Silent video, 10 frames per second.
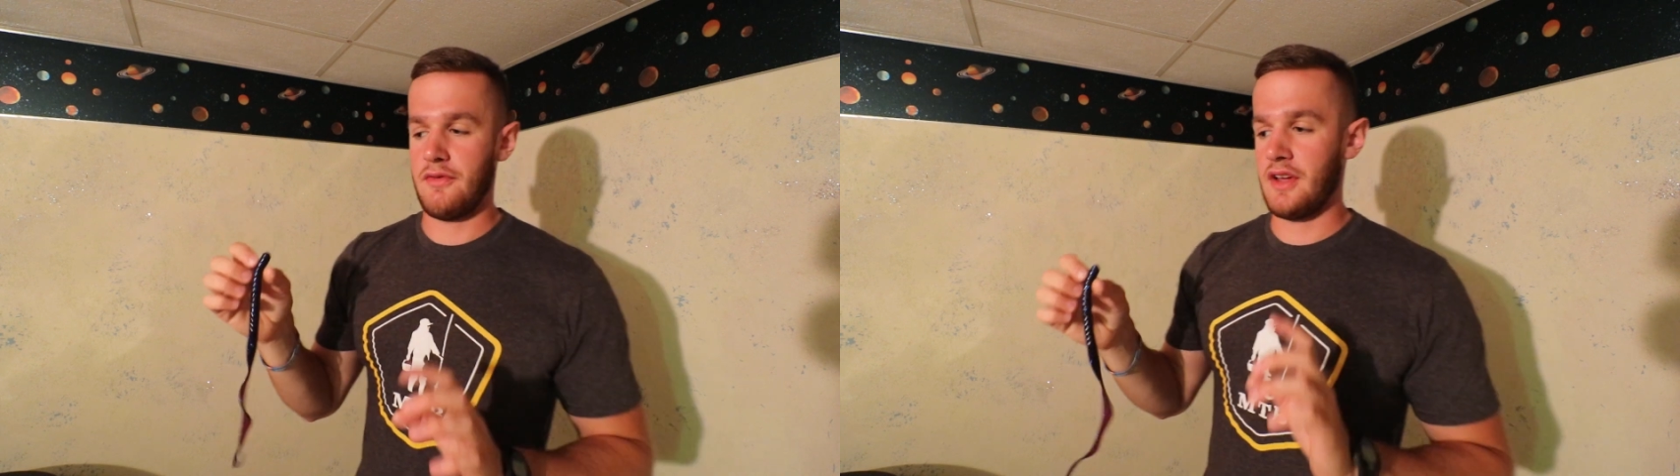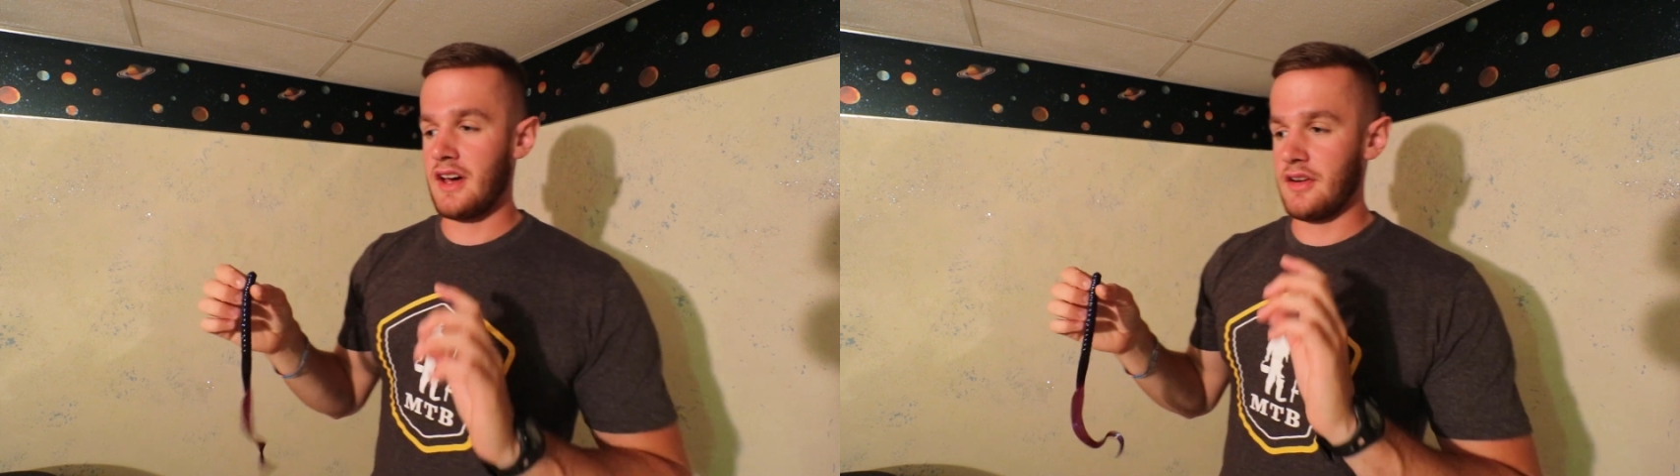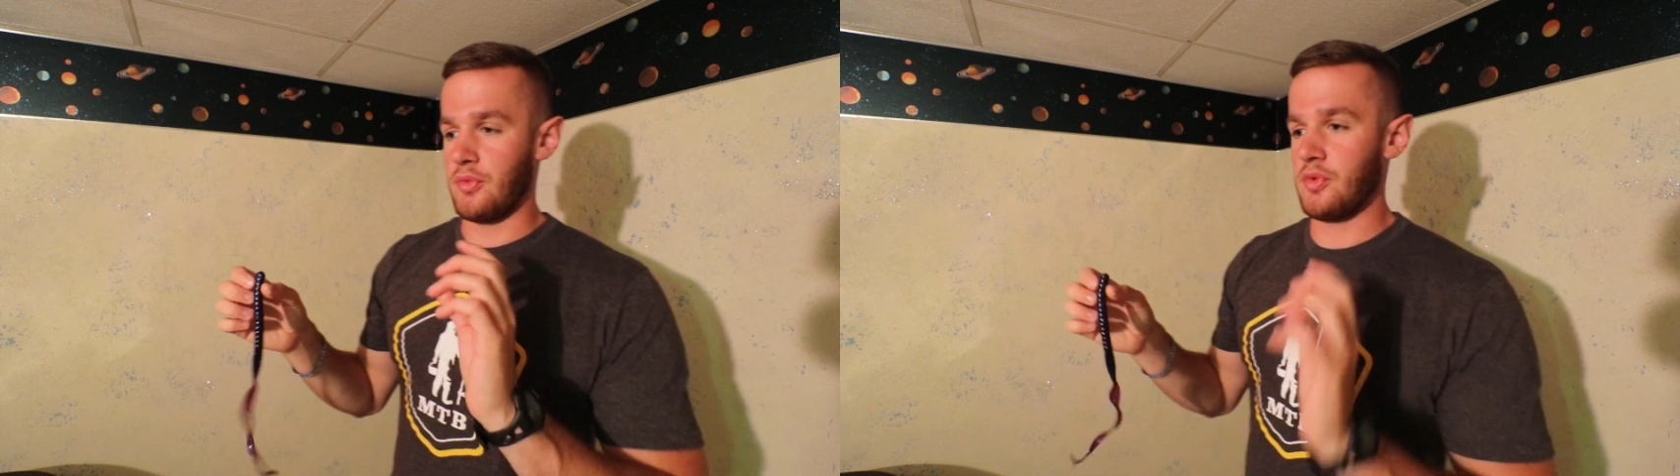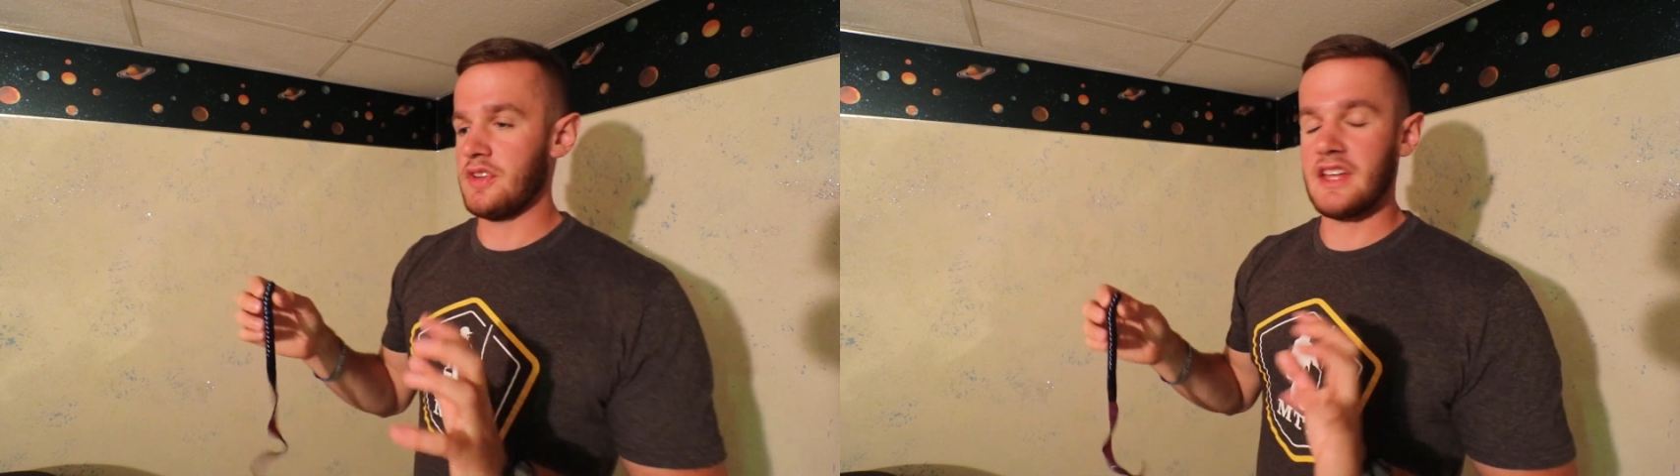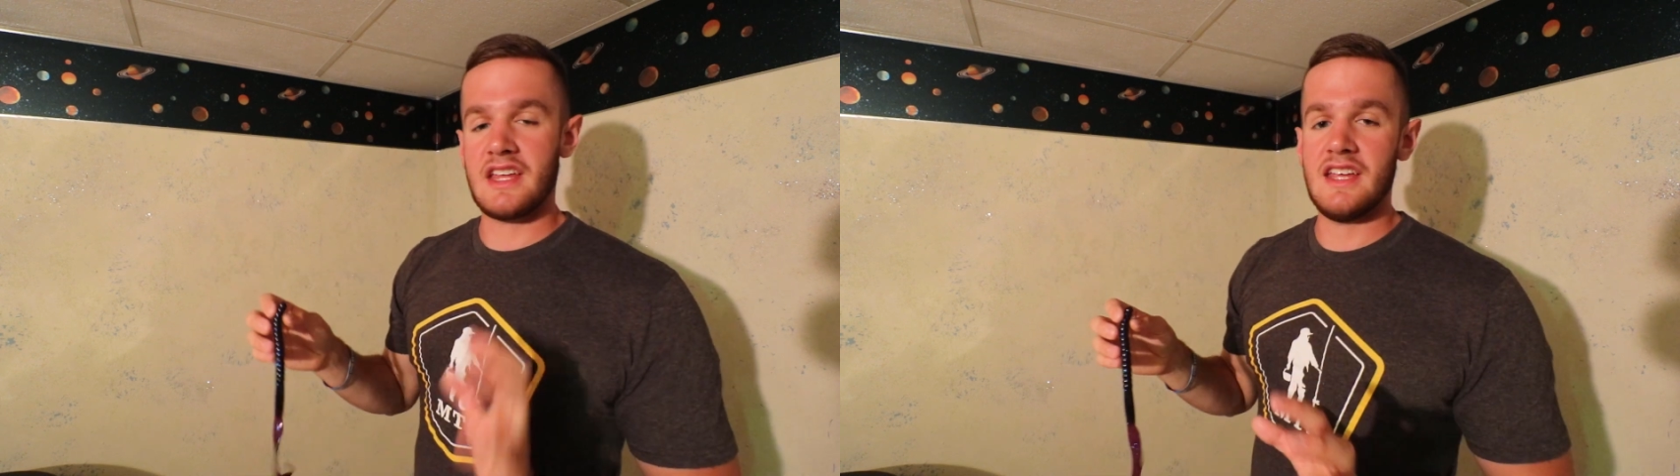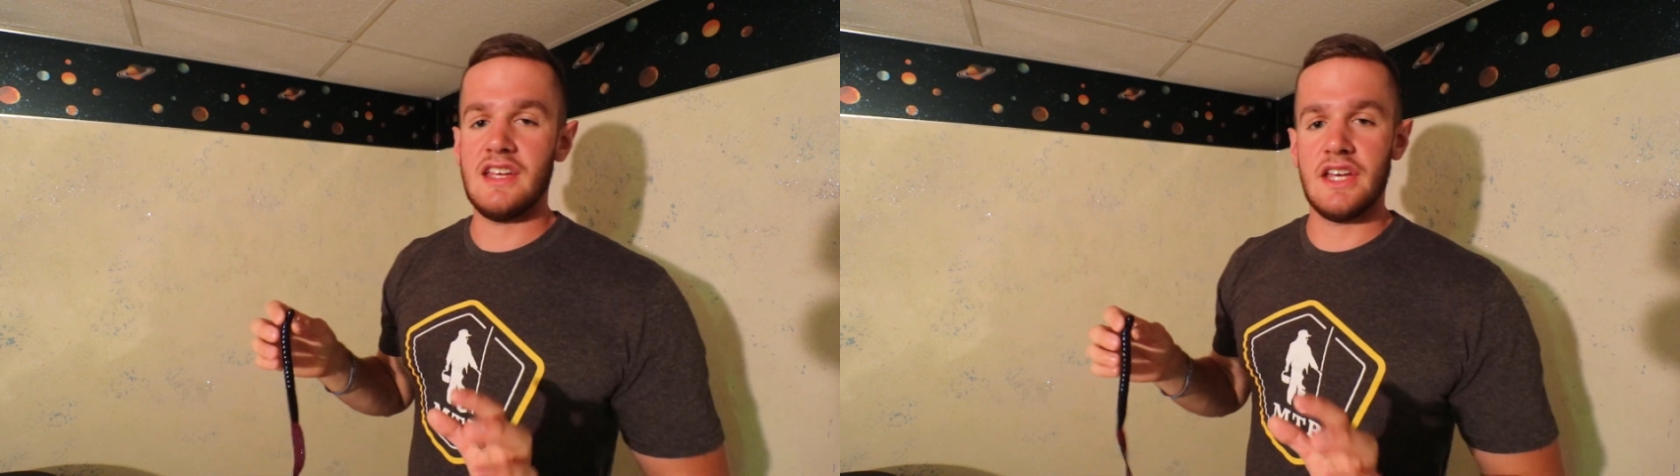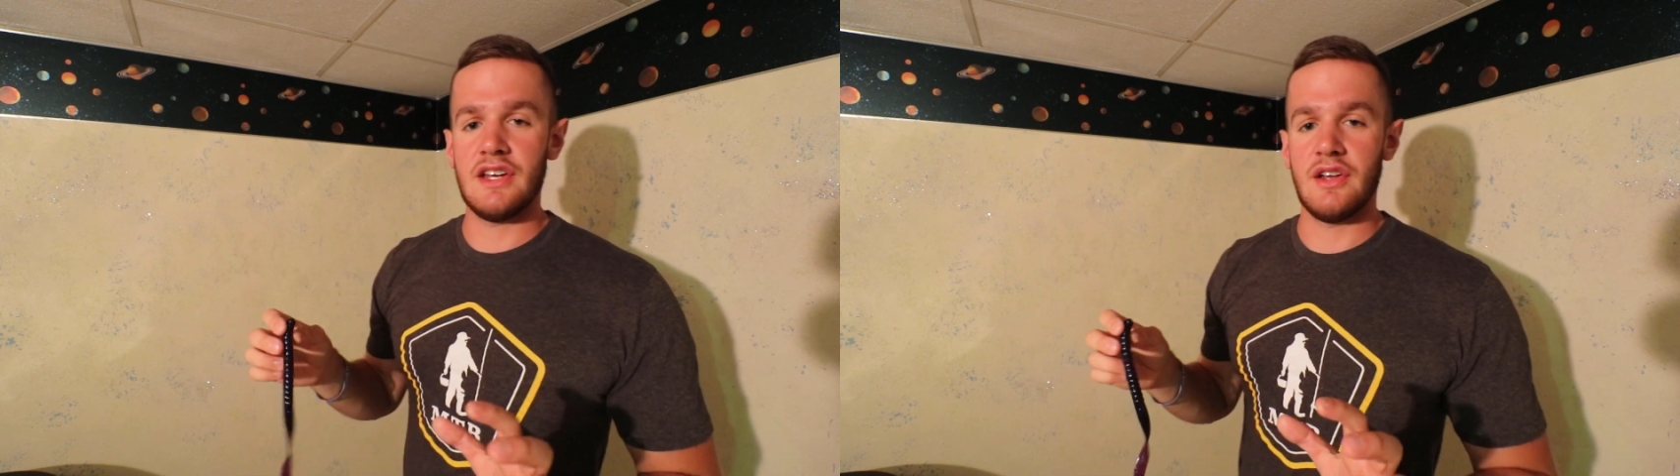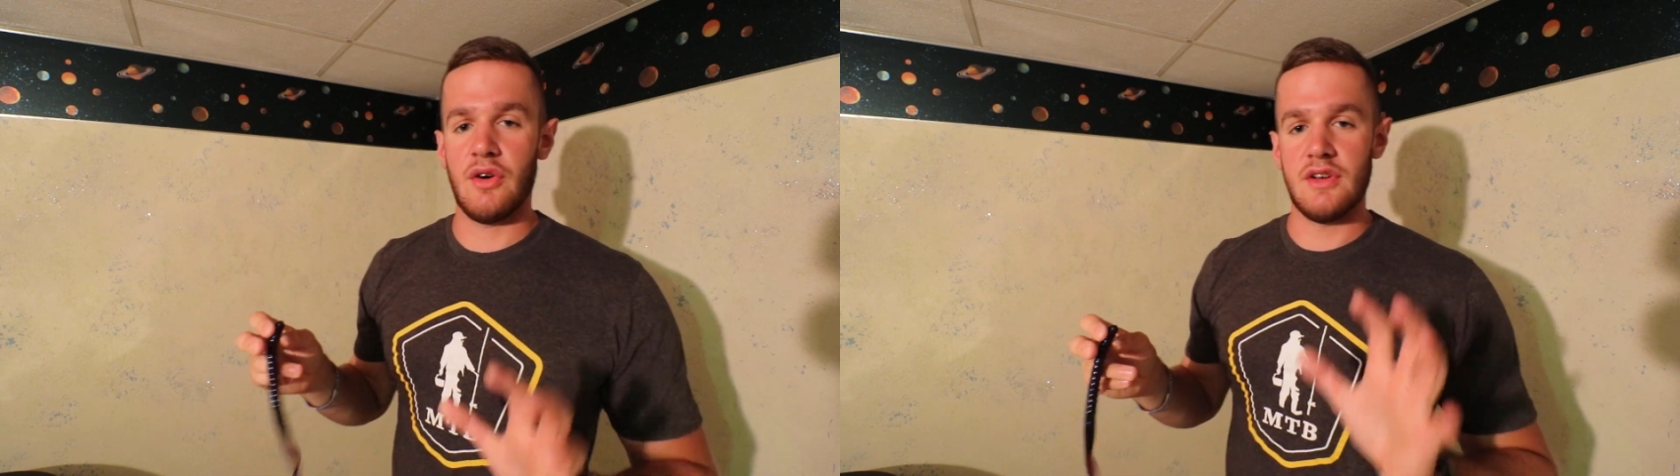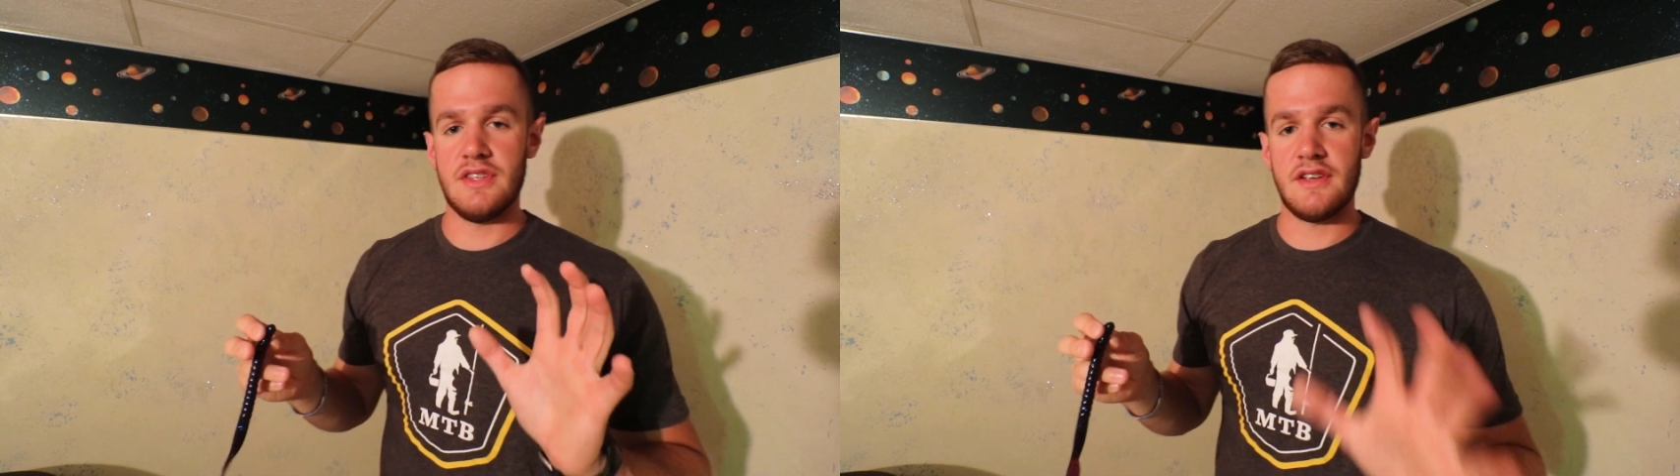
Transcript: You gotta really key in on